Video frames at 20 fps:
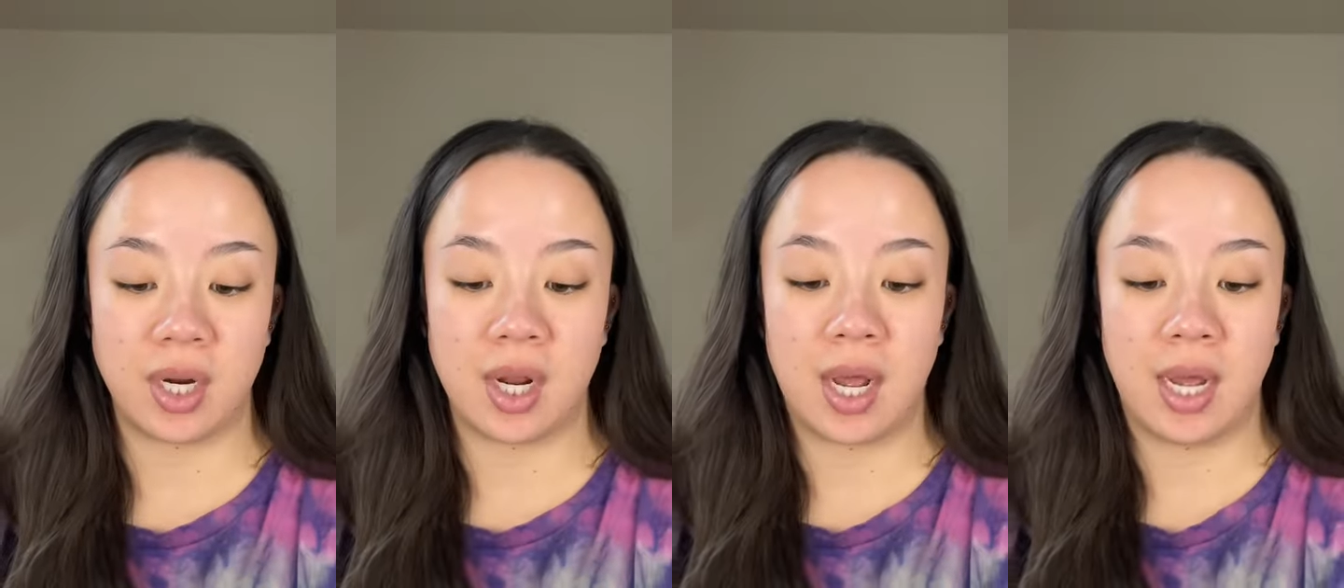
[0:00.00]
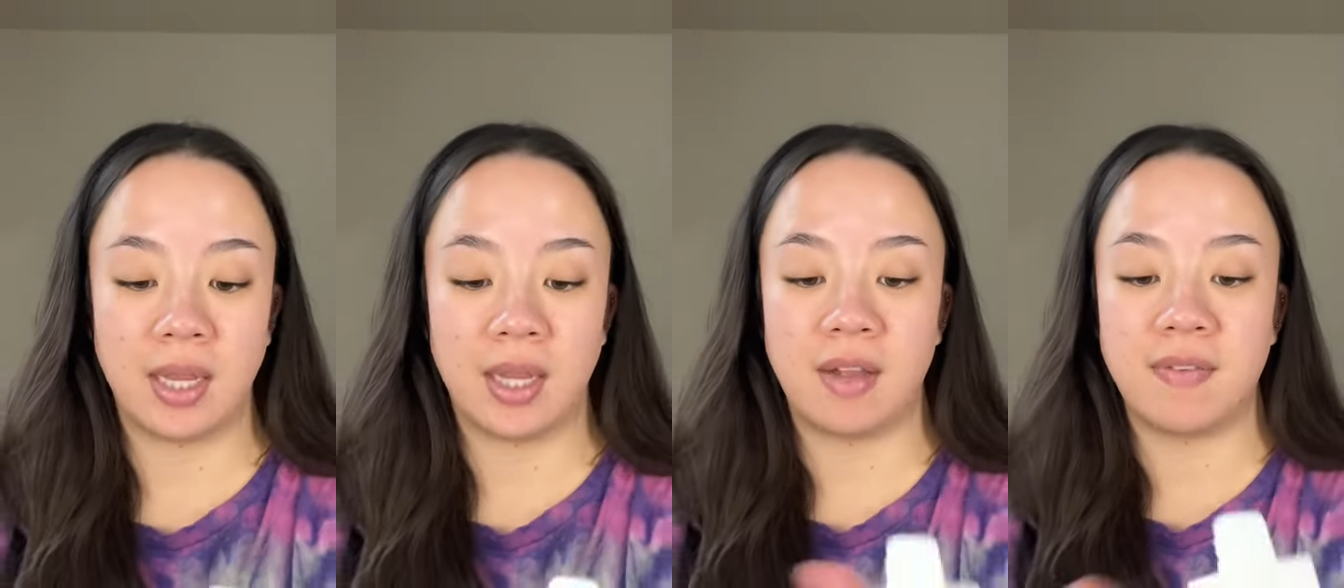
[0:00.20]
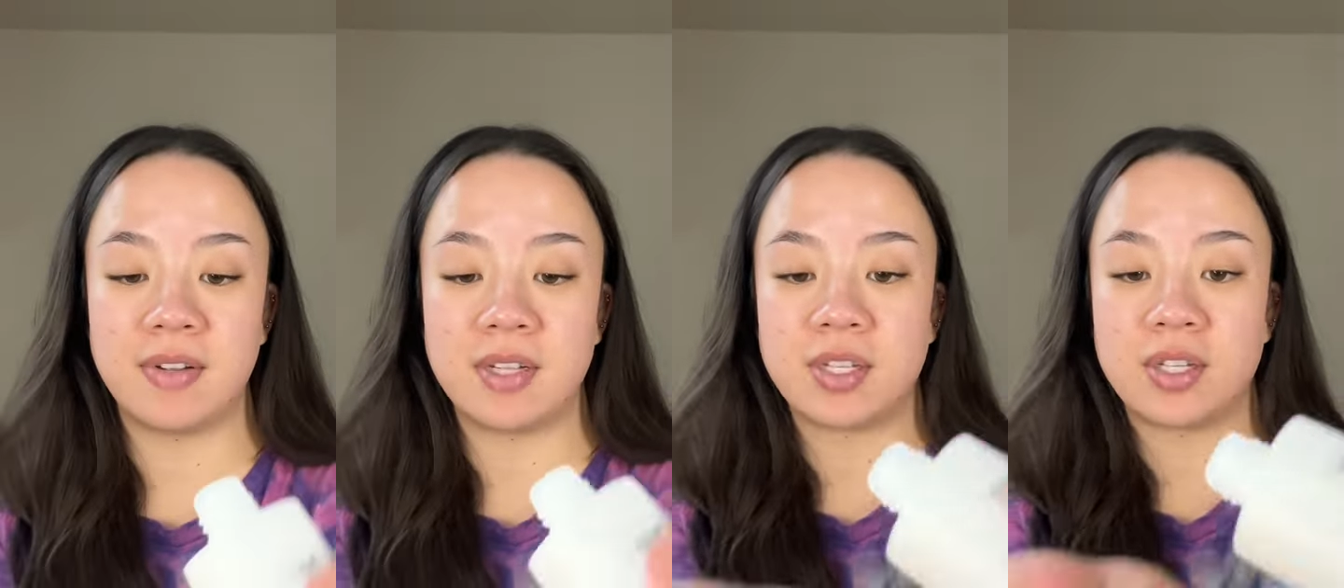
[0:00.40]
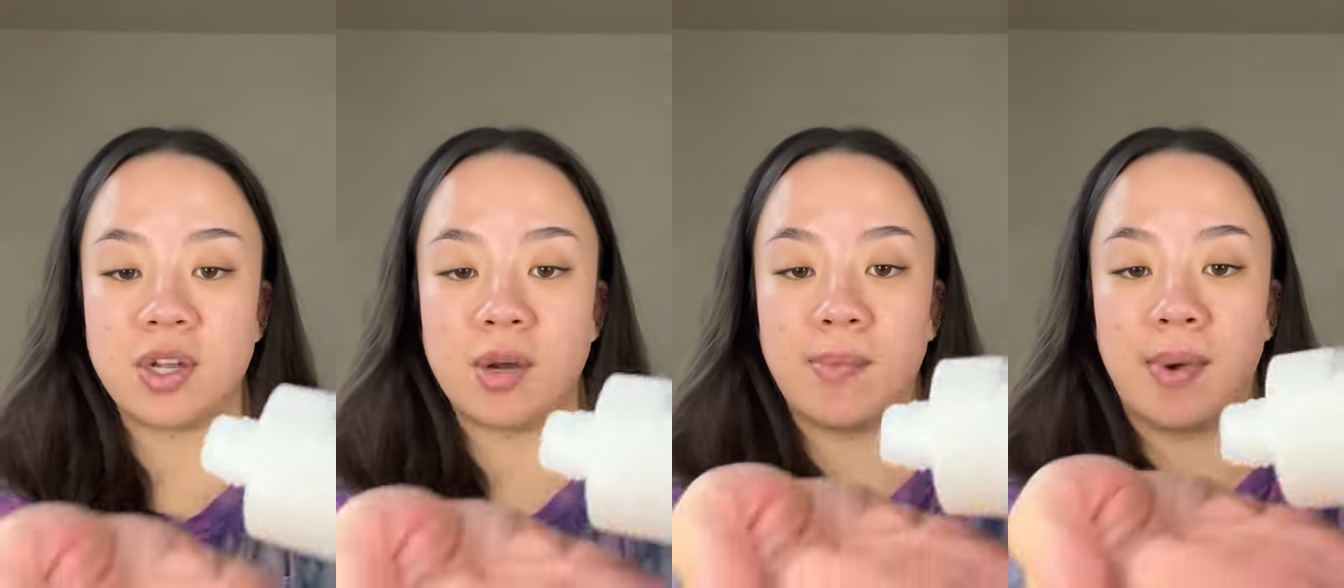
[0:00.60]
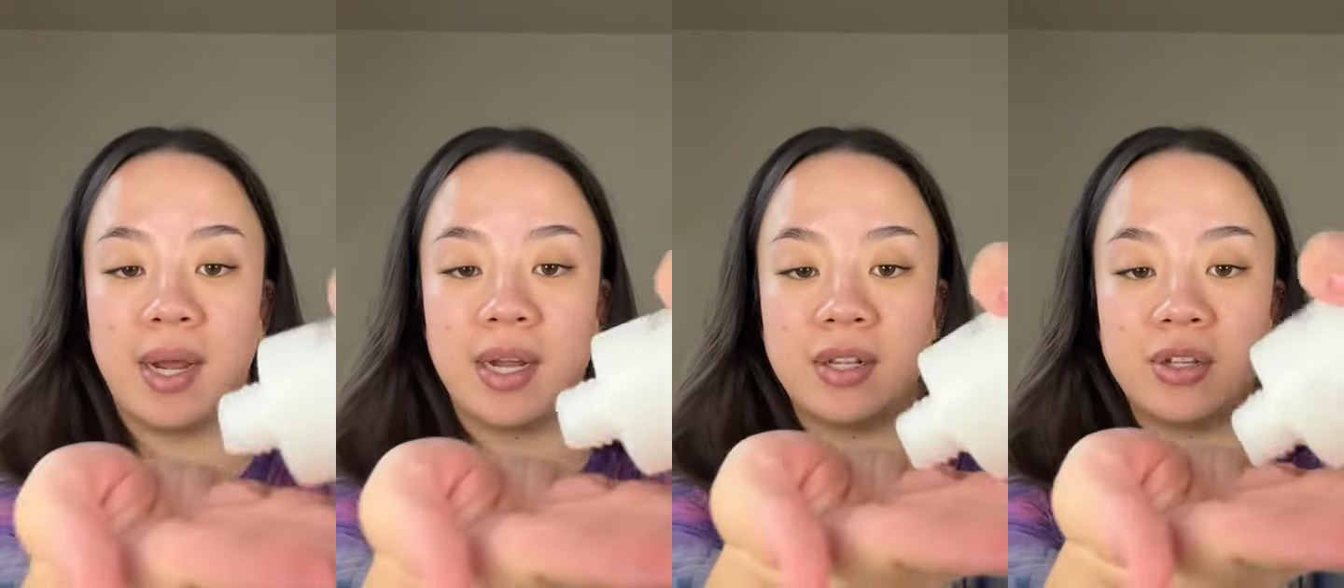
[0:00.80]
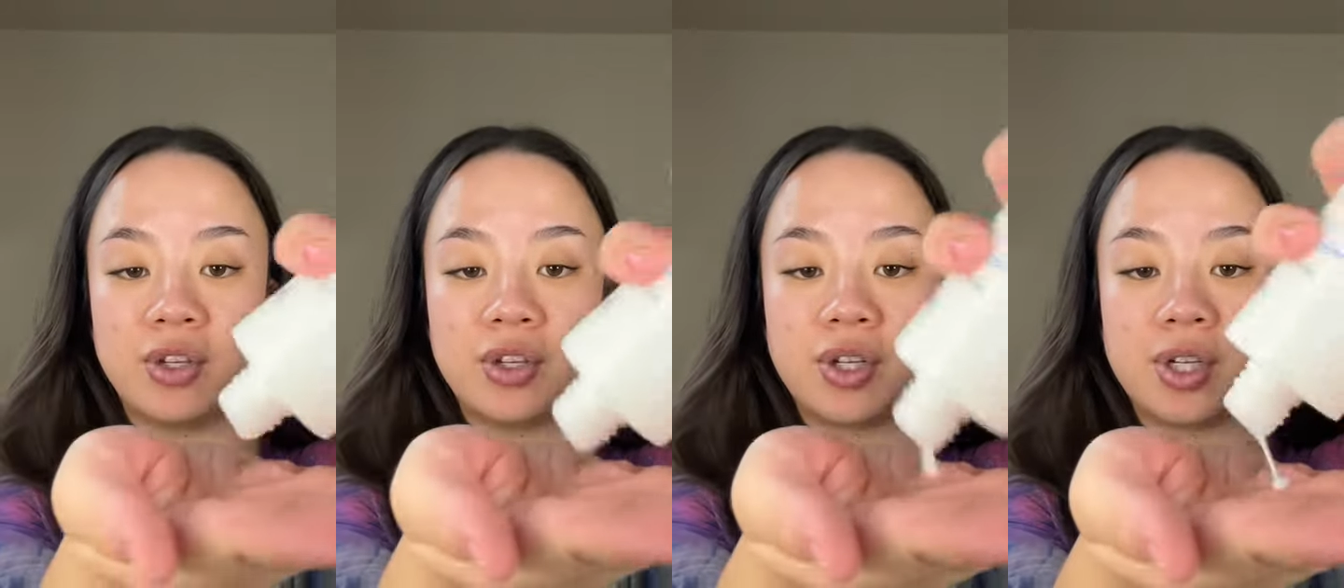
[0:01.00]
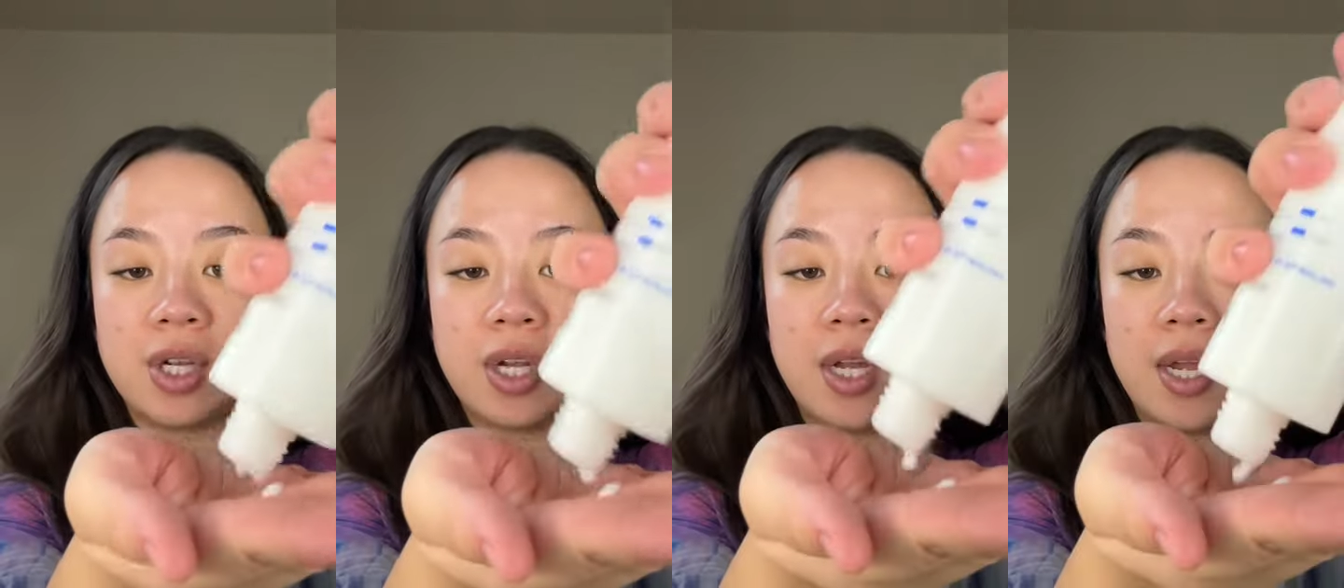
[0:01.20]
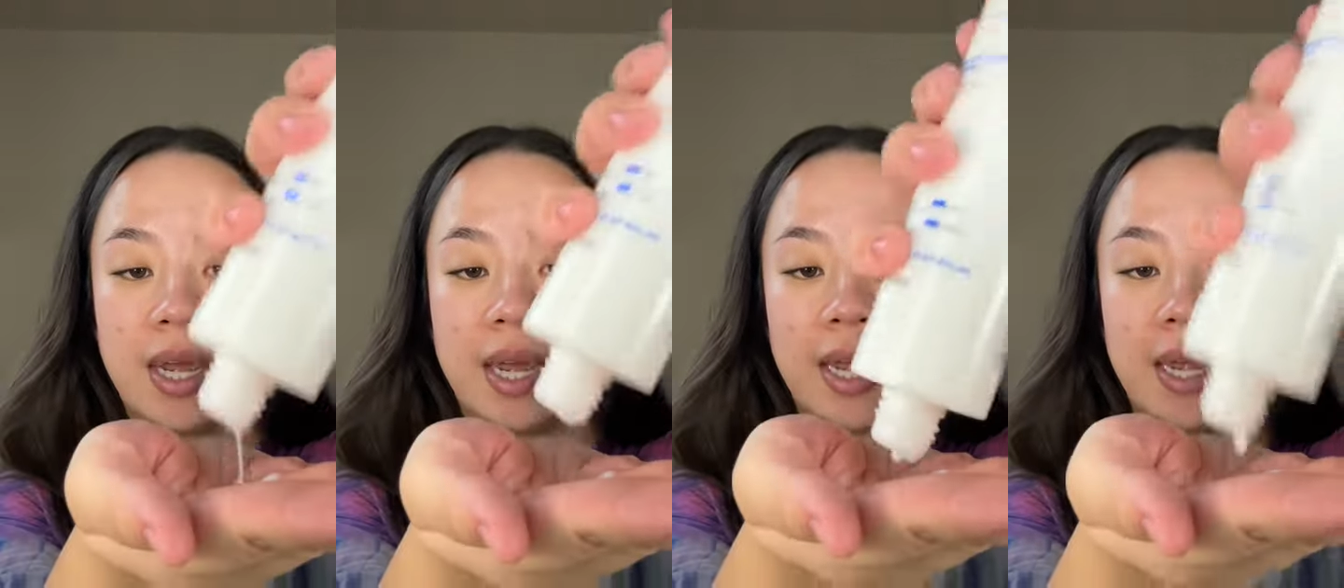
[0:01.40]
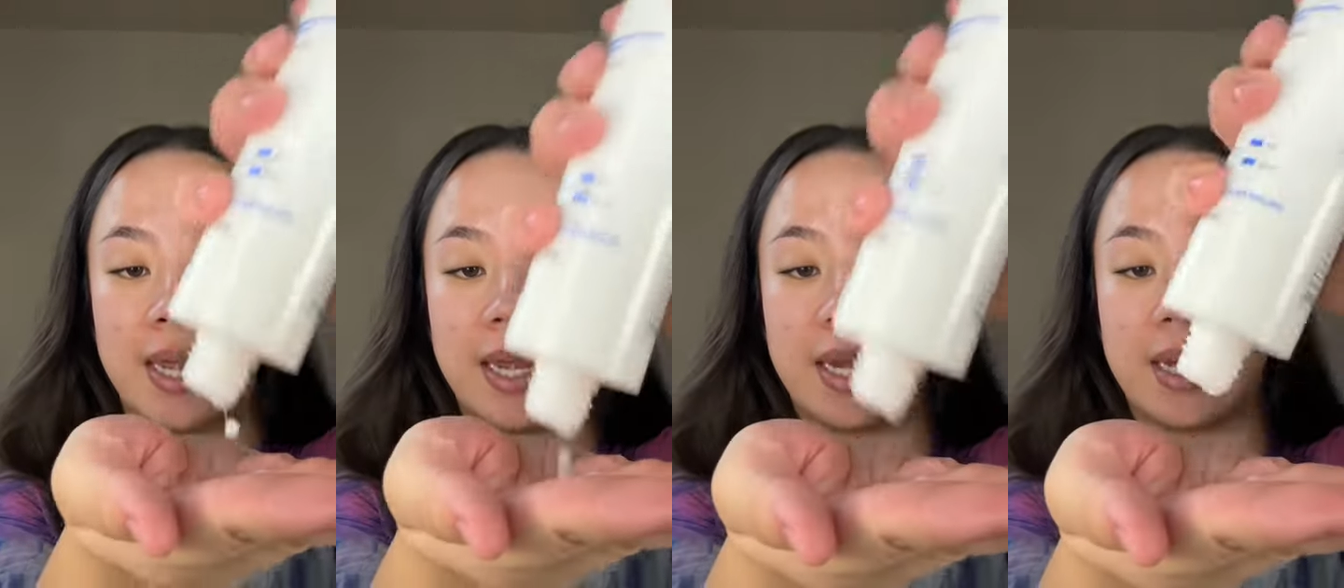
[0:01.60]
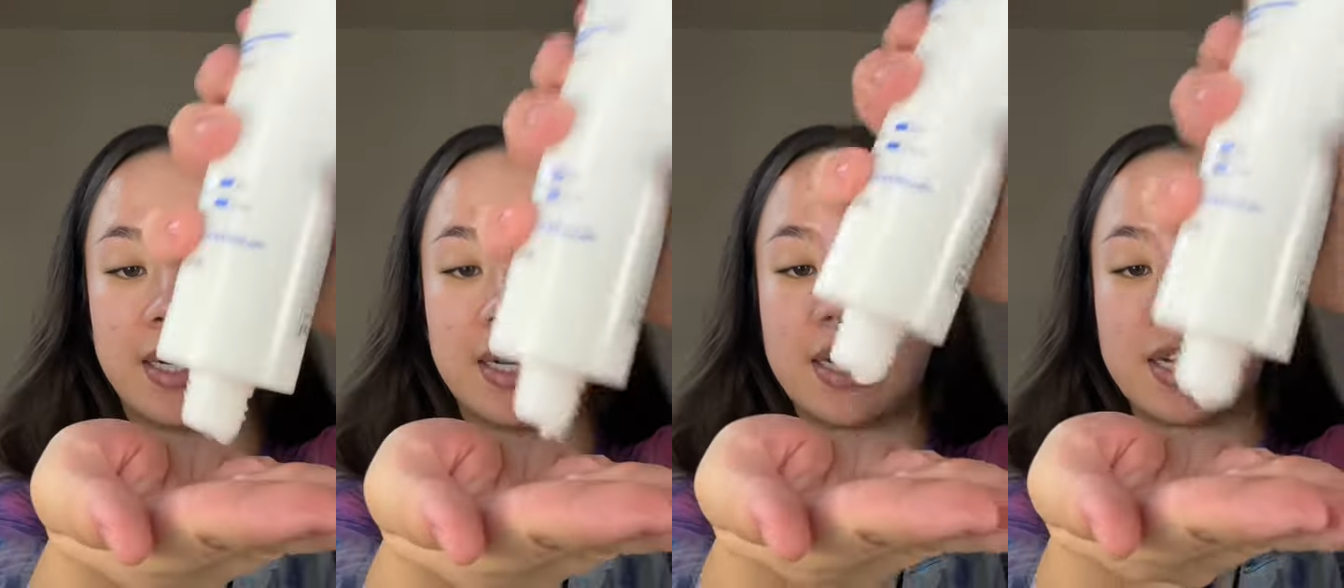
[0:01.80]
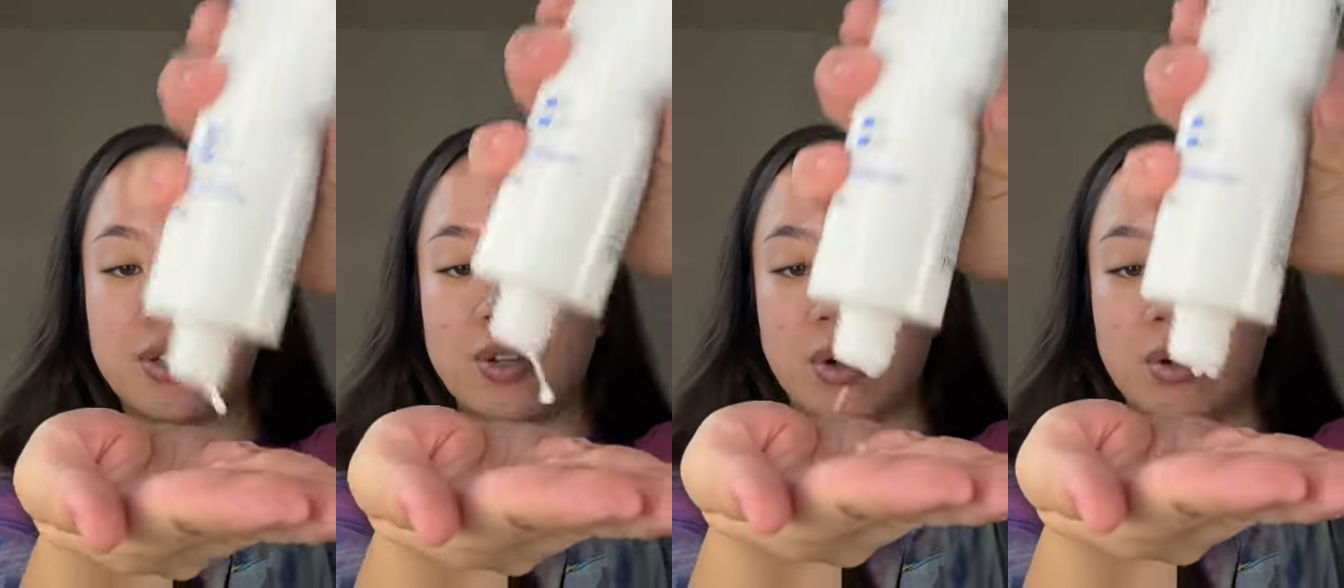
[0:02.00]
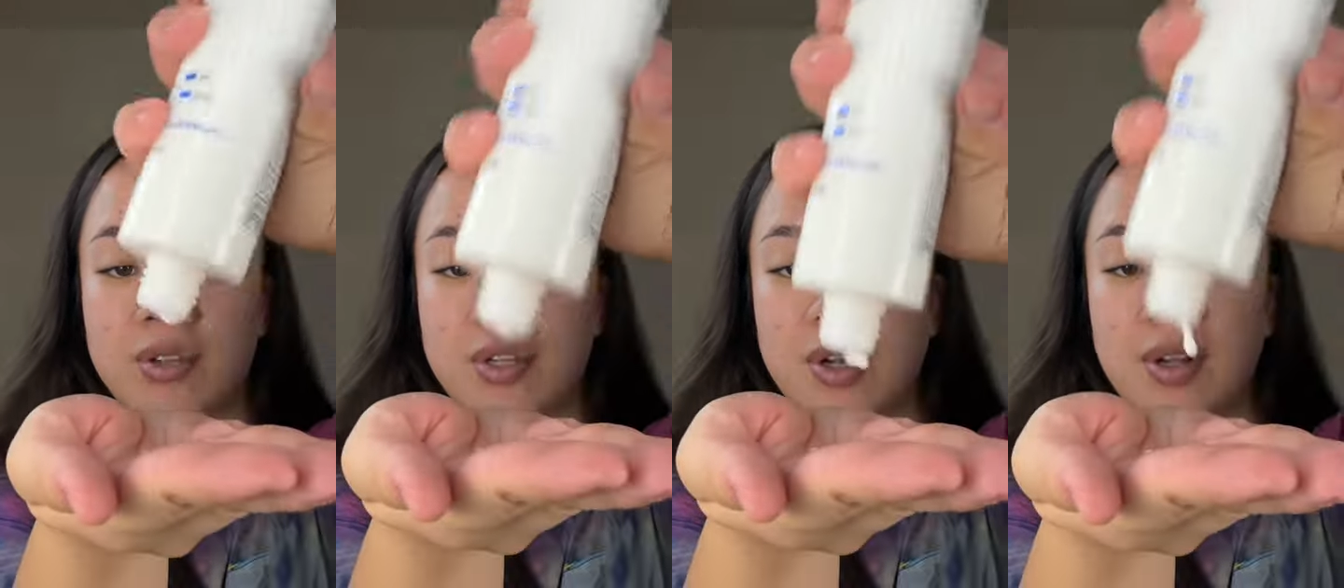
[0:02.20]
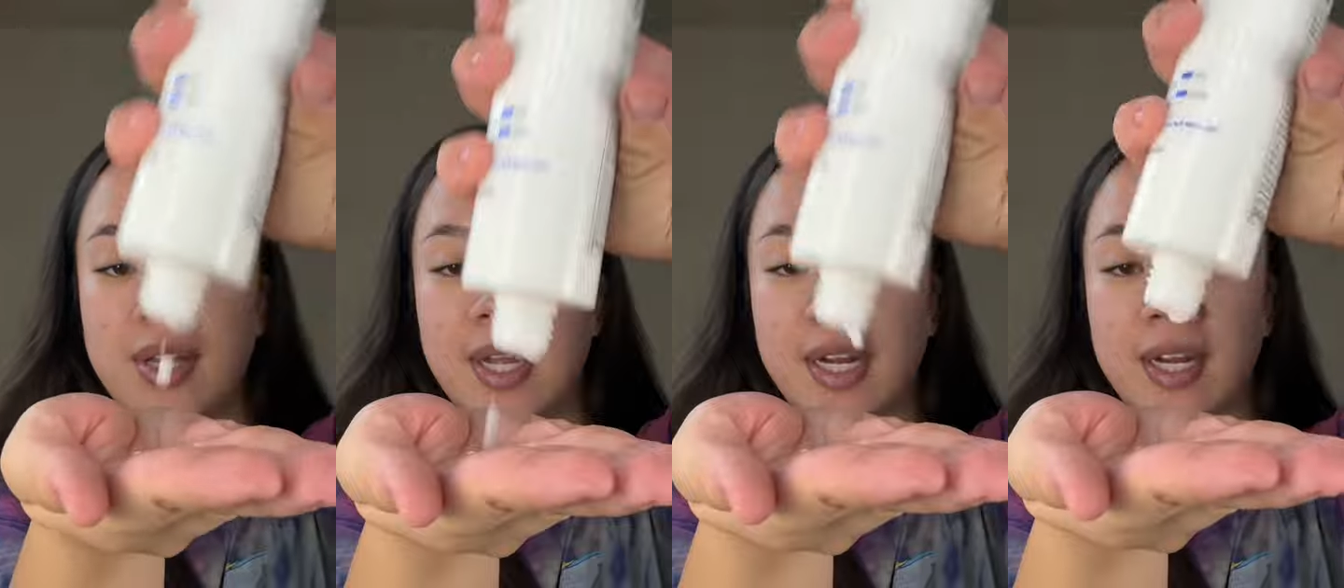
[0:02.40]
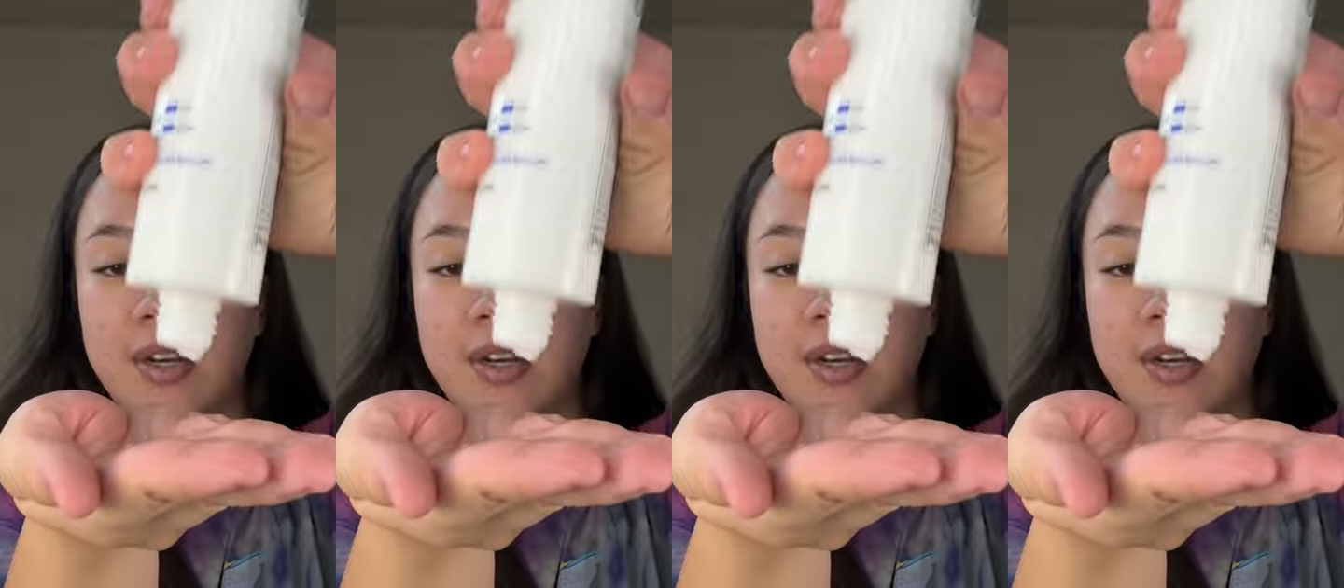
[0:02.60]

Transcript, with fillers: I love it so much and it's also like